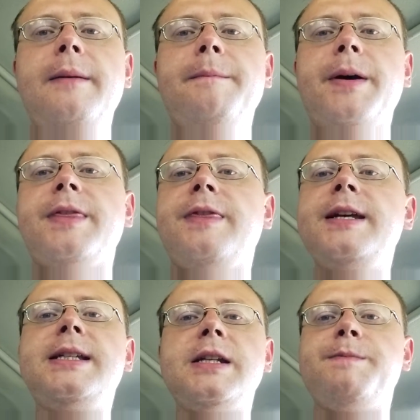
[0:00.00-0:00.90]
But
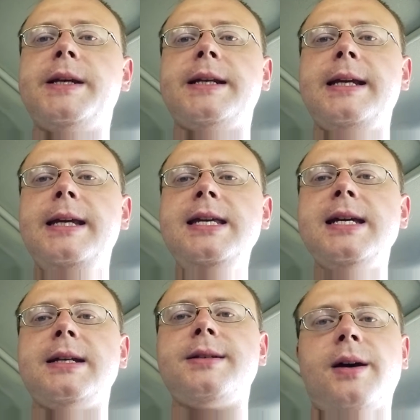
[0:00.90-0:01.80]
this has been
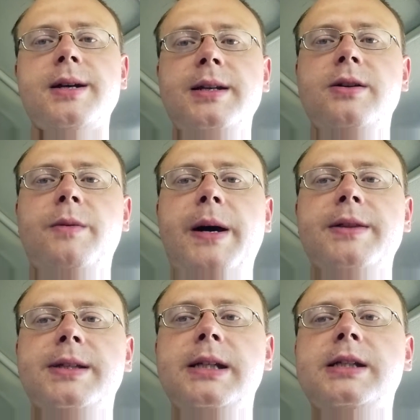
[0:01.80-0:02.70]
Ian talking to you
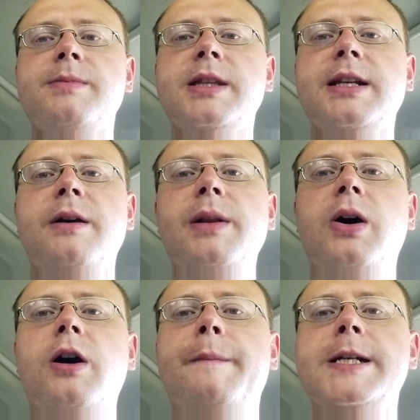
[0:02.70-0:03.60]
about the system in the
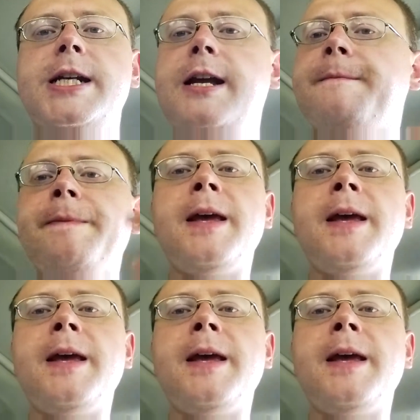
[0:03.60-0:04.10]
Downbelow RPG.